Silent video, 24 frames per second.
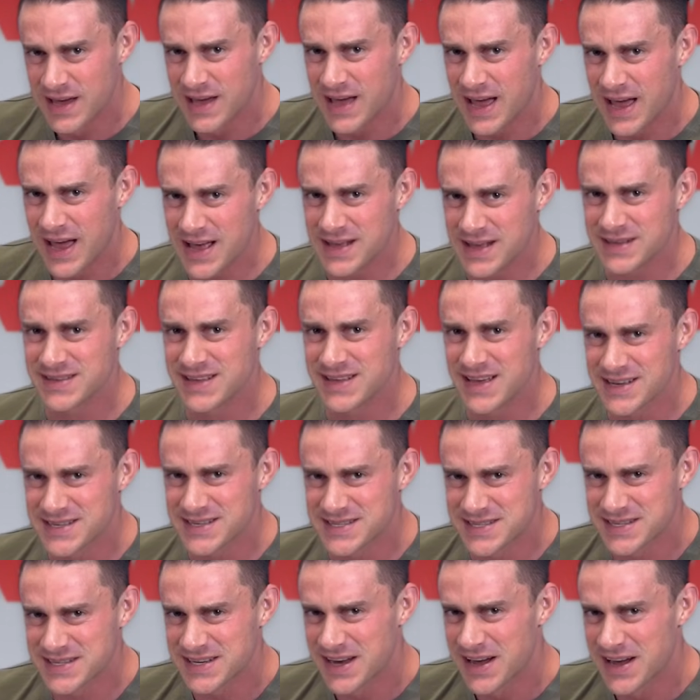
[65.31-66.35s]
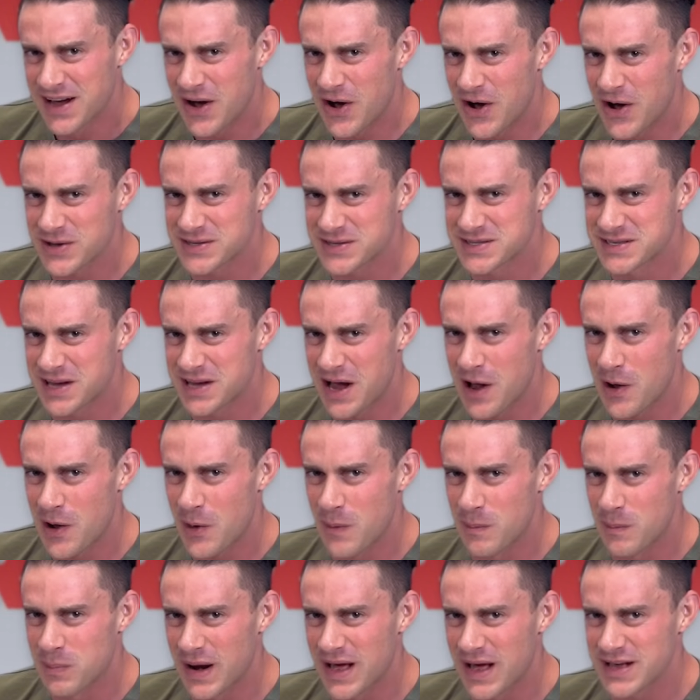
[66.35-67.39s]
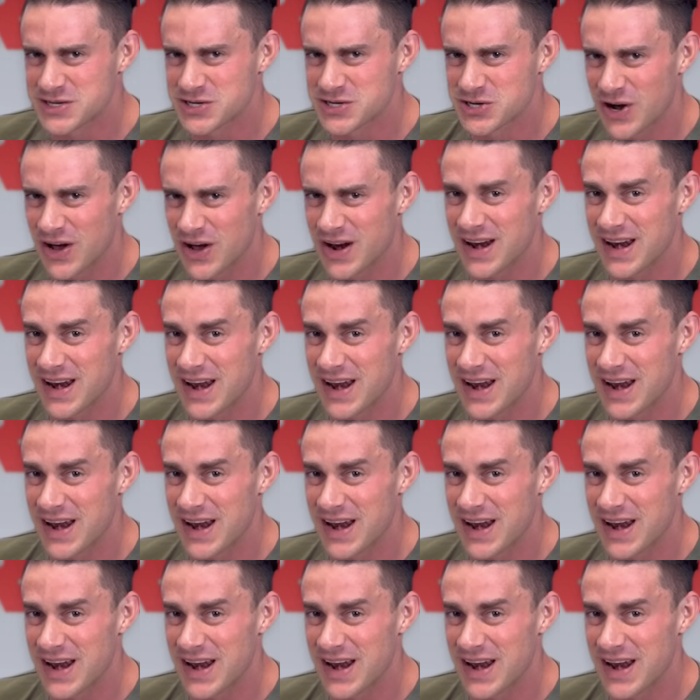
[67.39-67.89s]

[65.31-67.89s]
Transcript: in this Hosstile BLOODSHOT.